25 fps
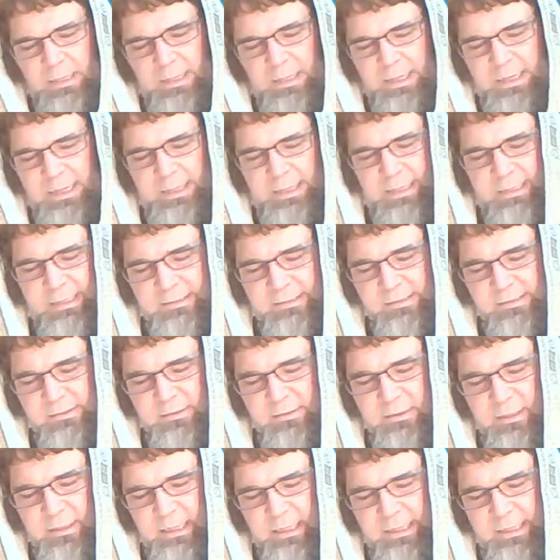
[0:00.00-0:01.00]
And he
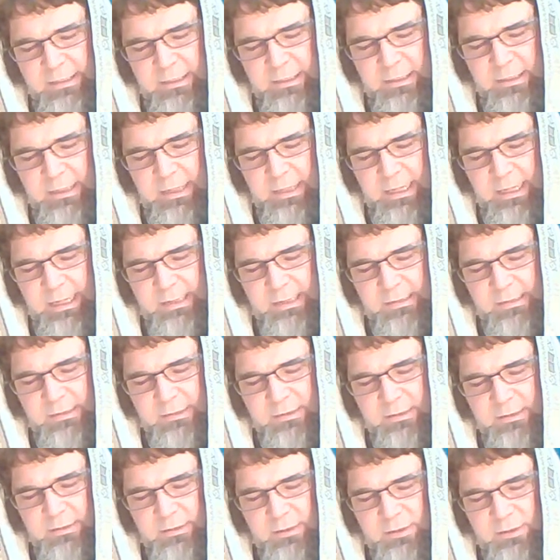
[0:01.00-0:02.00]
he he
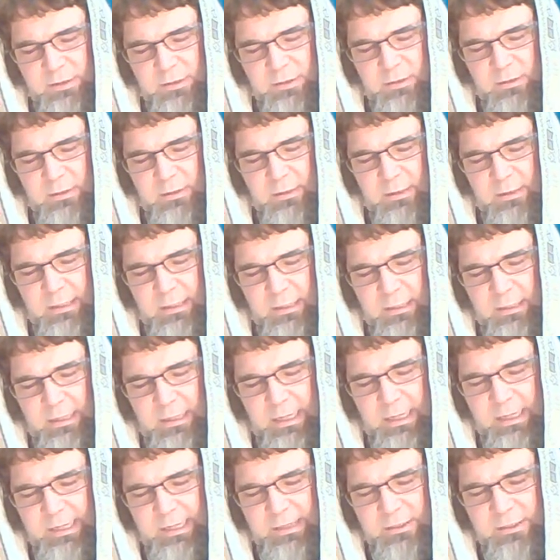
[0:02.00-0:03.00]

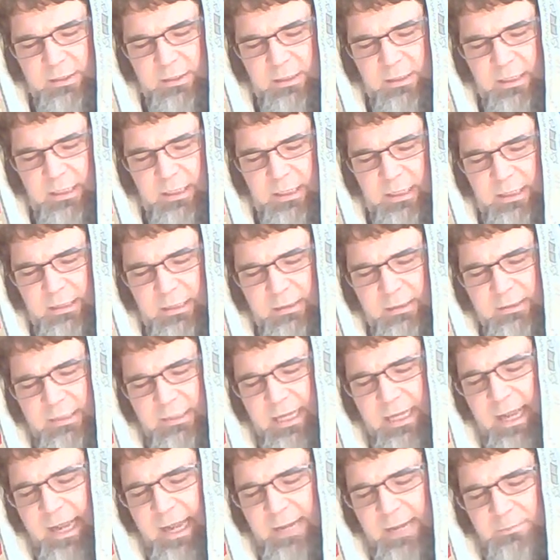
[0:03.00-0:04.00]
and he uh,
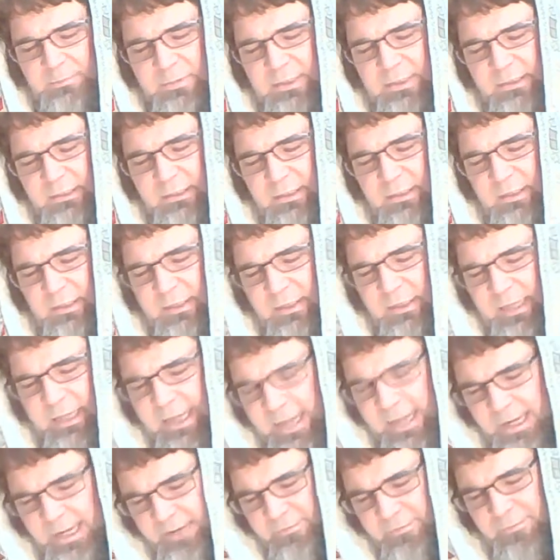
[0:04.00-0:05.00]
tapped
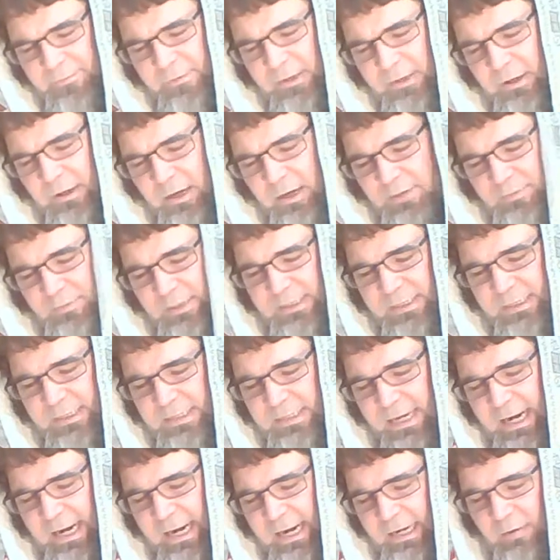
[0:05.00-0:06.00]
Kepha on the
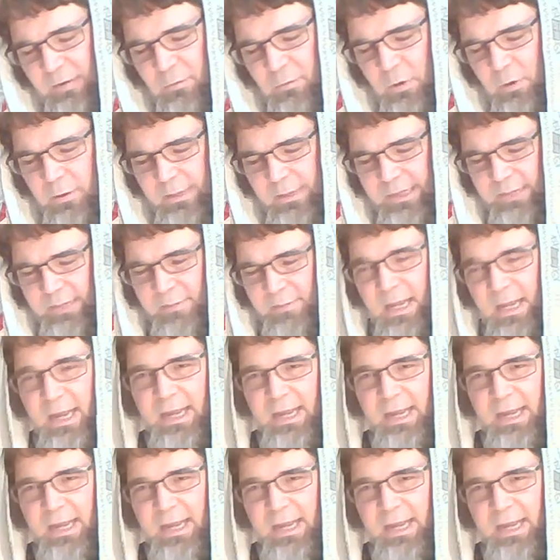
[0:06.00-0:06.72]
side and woke him.